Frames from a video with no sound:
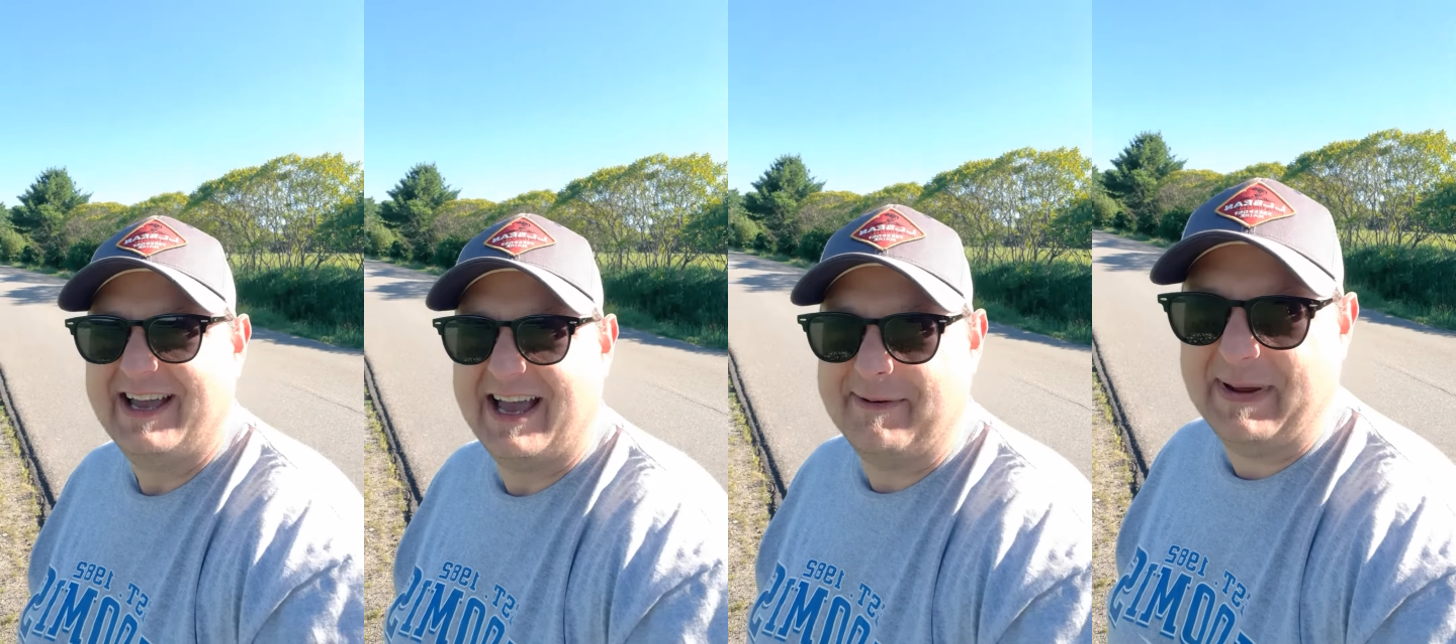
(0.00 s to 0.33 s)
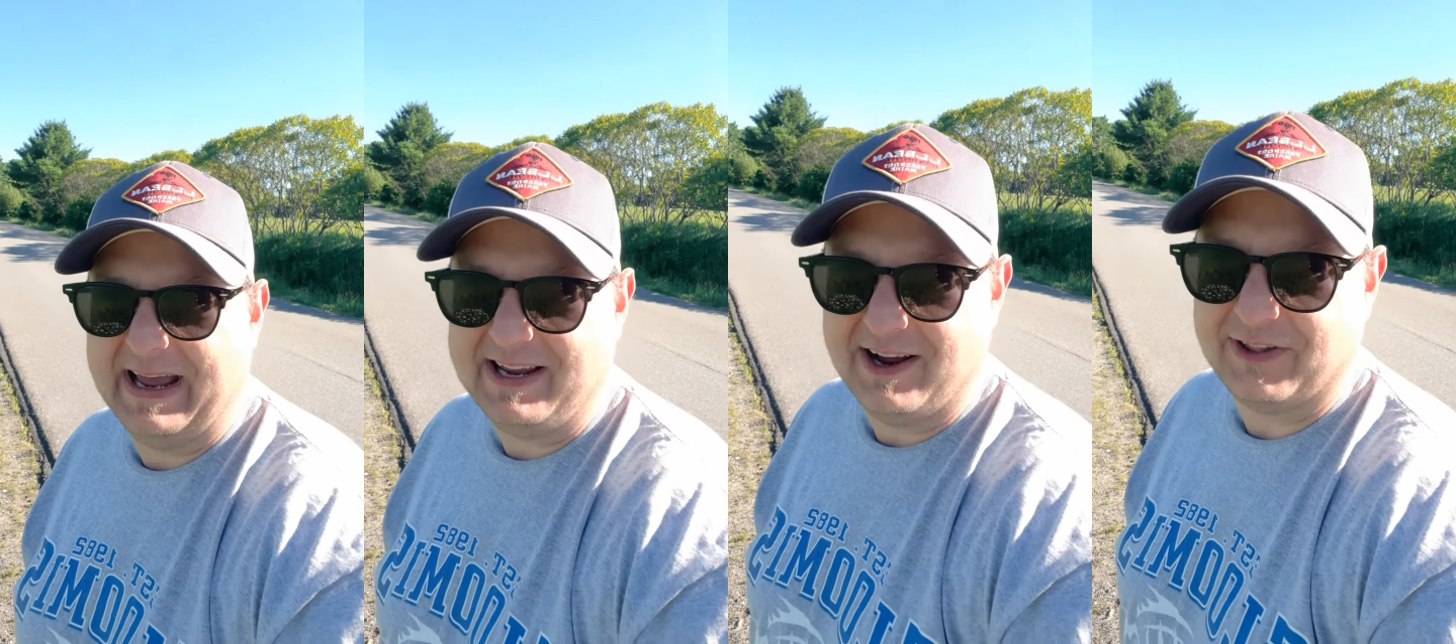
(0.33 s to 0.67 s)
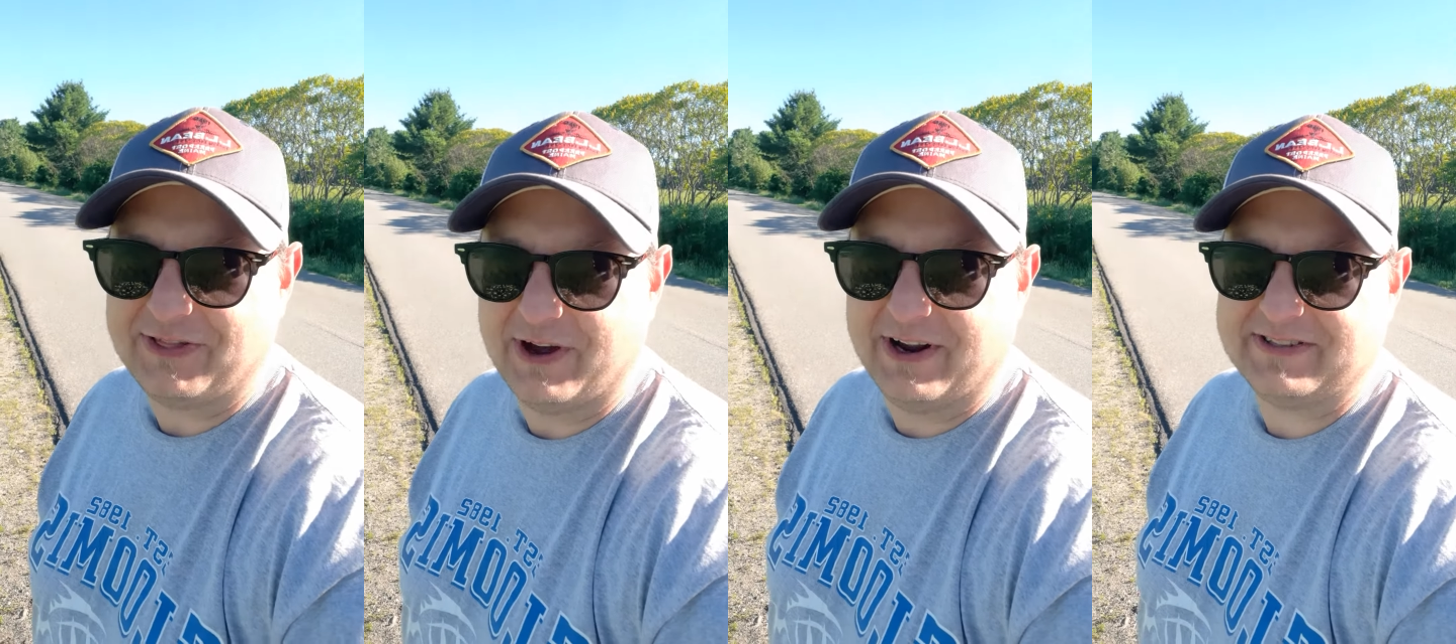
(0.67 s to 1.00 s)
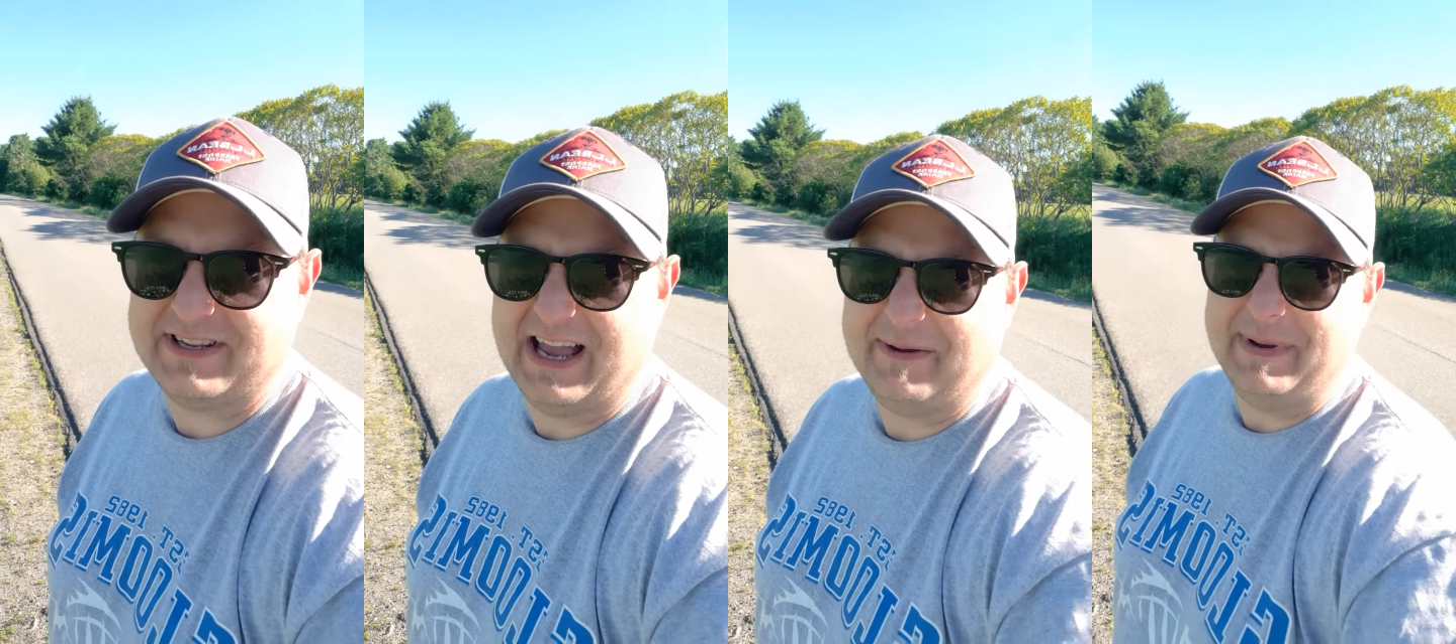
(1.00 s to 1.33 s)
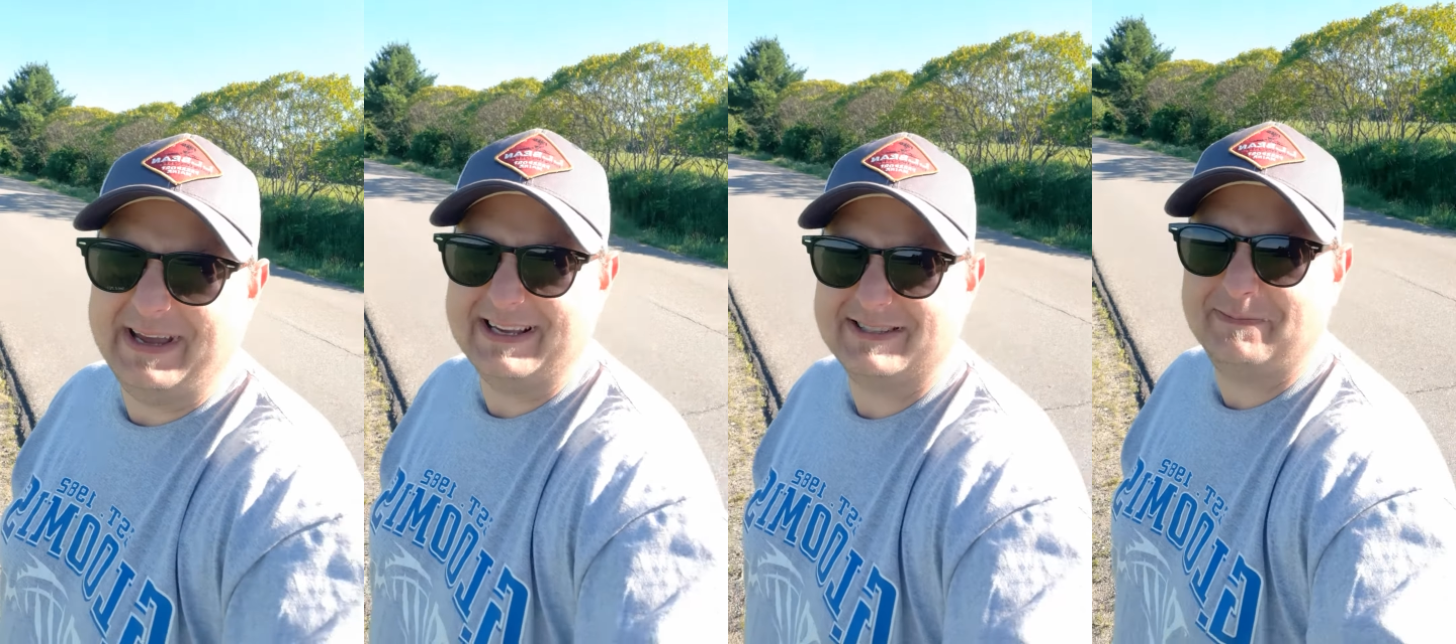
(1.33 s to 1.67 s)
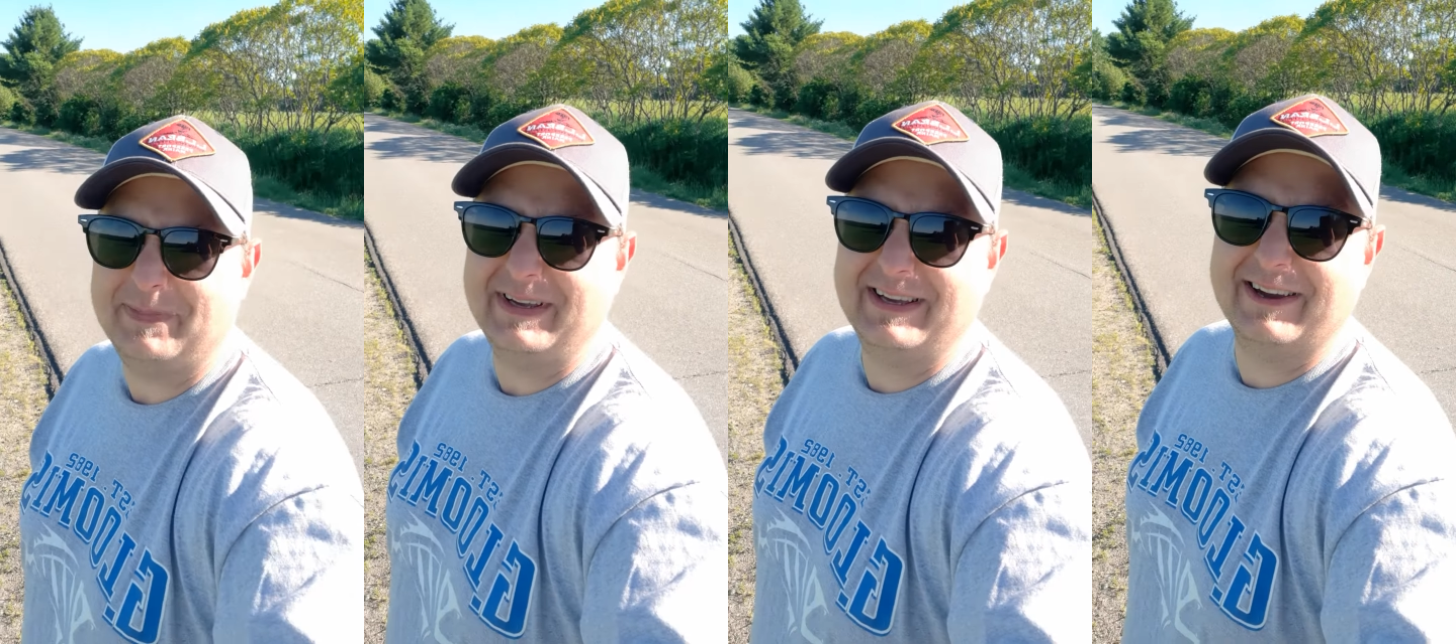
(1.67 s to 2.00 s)
And may your Thursday be as
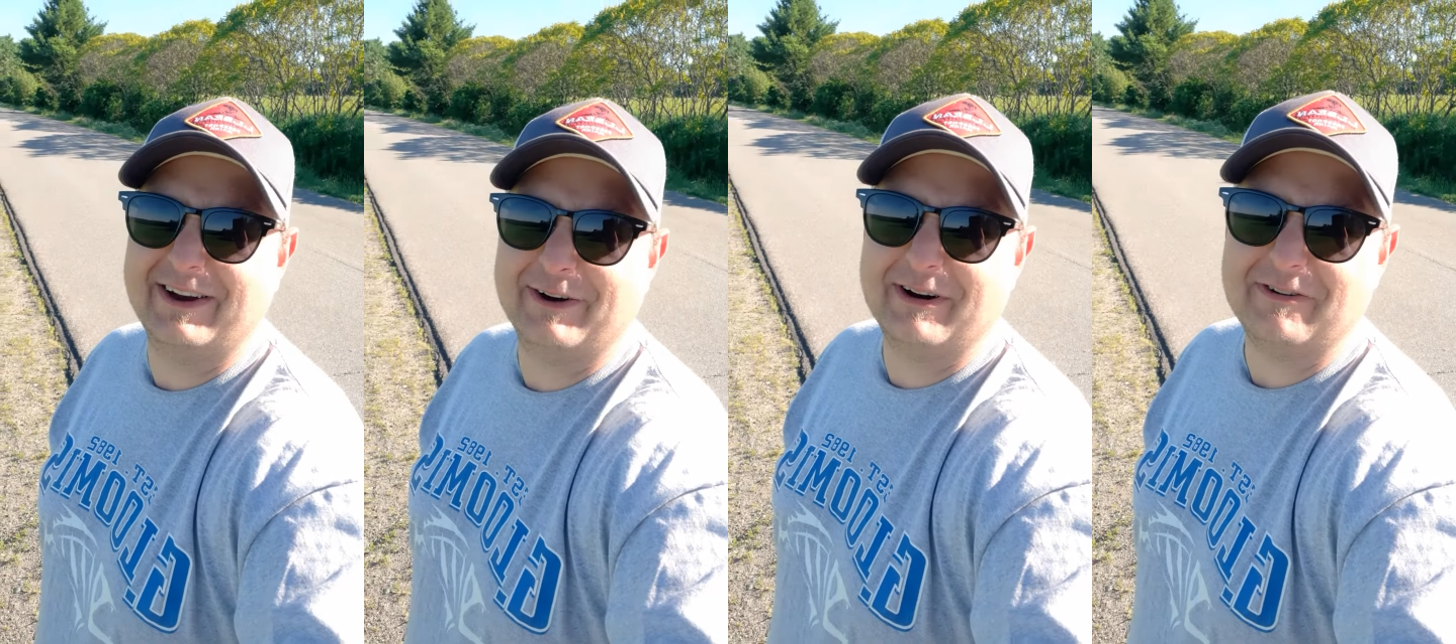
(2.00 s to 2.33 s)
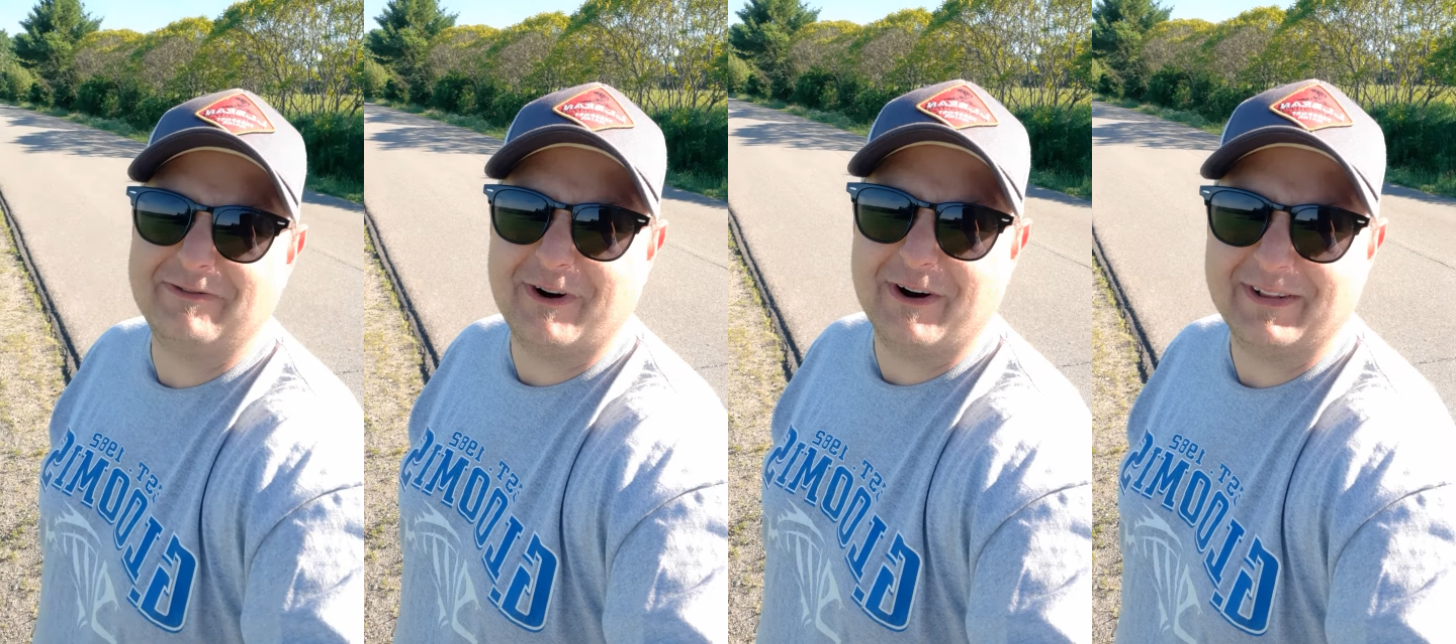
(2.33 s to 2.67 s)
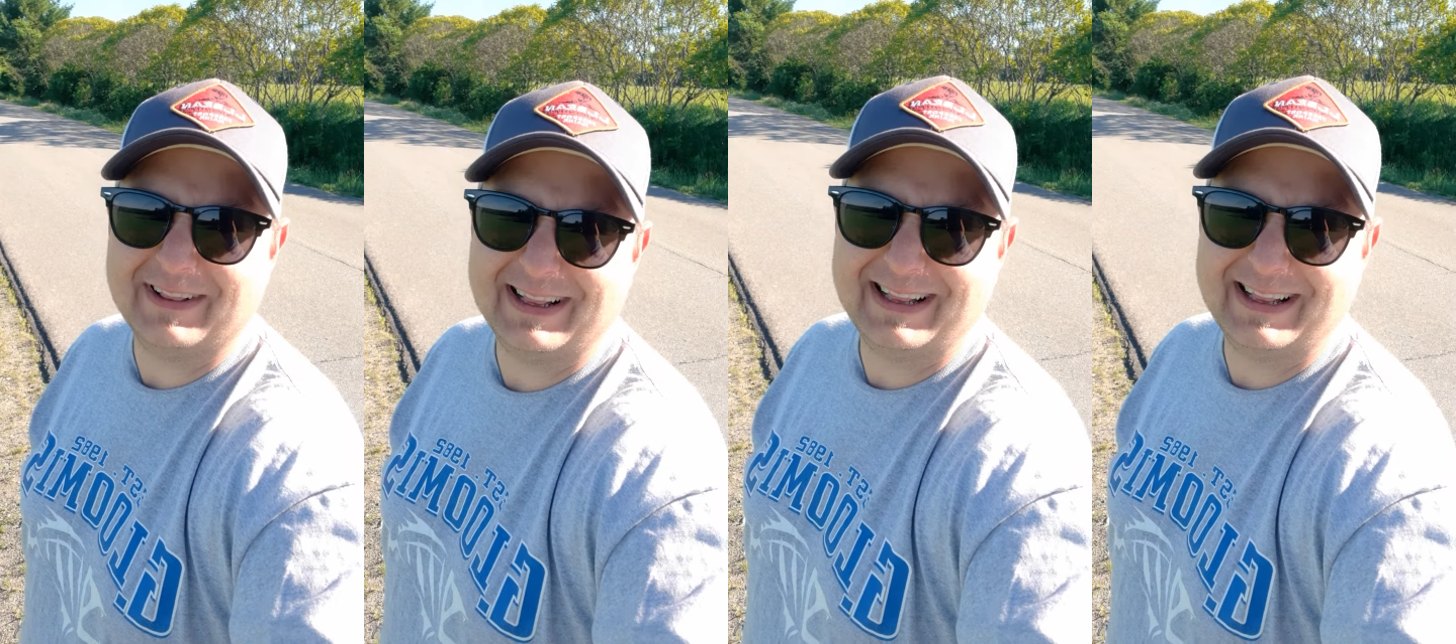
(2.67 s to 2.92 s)
beautiful